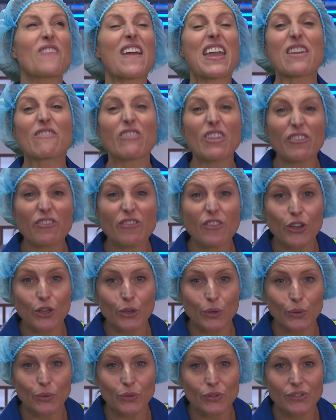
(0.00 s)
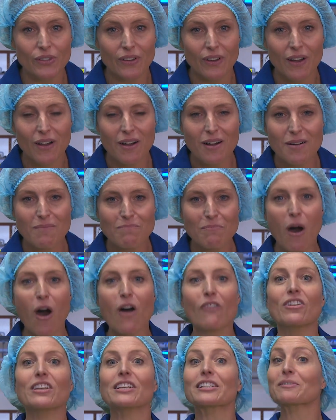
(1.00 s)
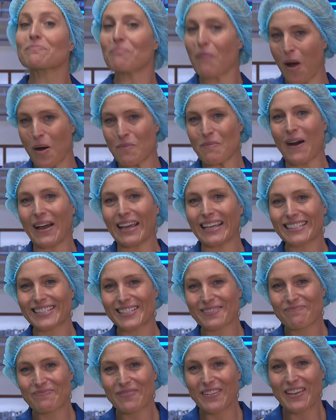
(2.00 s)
favourite foods, marvellous marmite.